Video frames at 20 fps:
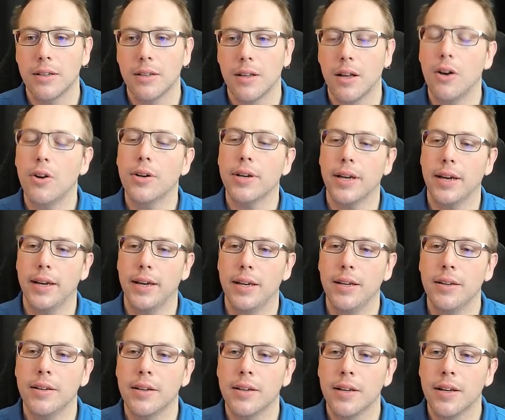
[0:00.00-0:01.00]

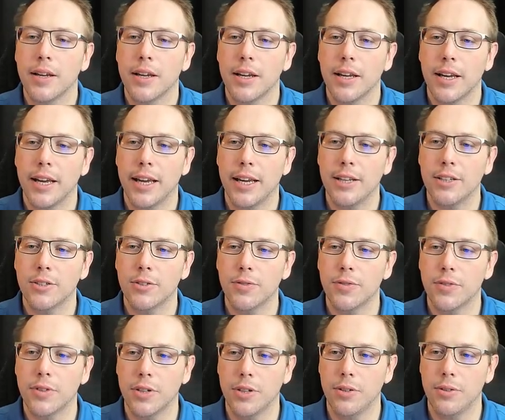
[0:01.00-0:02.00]
okay, A is a
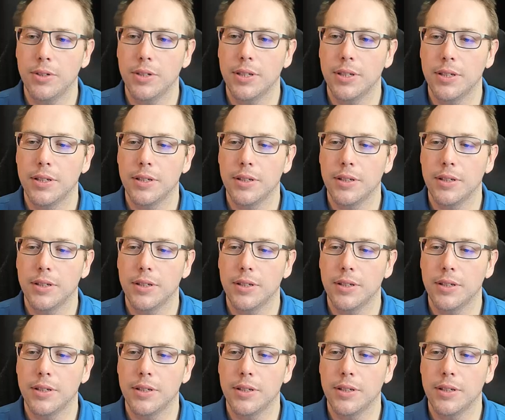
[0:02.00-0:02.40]
float.